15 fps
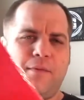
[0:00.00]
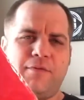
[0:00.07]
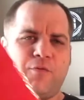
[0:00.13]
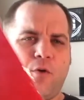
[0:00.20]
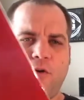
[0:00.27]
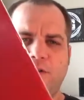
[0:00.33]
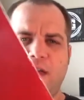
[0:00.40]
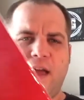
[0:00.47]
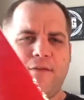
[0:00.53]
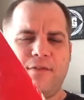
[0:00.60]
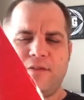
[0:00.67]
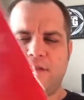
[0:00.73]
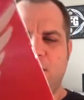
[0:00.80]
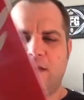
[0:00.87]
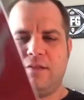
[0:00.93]
of course, I have
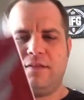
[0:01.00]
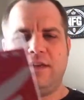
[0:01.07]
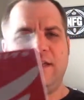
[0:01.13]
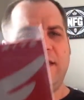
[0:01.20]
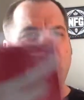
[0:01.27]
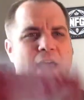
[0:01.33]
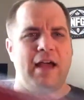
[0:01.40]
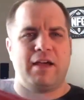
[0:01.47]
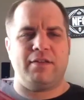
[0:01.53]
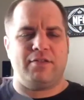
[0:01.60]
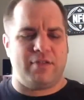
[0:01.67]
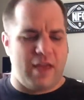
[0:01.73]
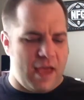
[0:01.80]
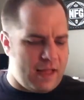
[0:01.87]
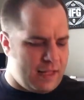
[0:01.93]
this on CD and
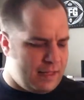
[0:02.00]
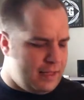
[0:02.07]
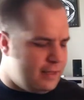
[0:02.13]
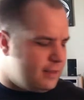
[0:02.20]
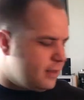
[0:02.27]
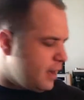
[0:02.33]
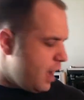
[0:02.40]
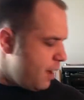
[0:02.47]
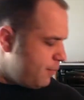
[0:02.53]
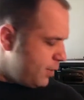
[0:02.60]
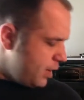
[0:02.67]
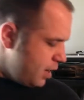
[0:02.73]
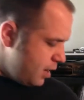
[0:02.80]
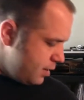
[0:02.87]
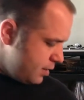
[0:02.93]
cassette, I needed a
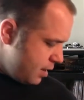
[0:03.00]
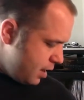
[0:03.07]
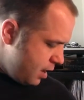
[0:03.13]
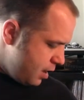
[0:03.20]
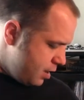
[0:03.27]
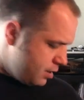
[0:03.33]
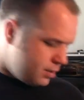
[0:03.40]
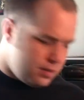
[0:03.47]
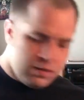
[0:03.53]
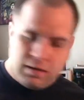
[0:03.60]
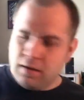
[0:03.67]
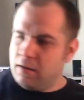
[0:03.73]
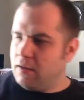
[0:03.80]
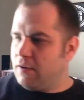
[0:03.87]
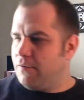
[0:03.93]
copy on uh,
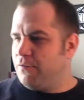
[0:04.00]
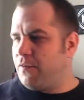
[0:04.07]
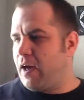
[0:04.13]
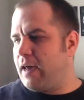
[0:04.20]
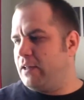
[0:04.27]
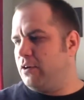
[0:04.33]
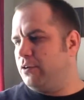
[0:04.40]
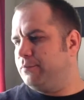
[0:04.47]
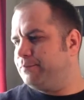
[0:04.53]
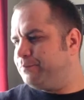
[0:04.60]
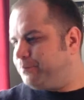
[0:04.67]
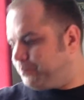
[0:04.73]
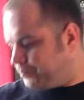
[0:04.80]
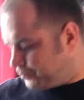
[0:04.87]
vinyl.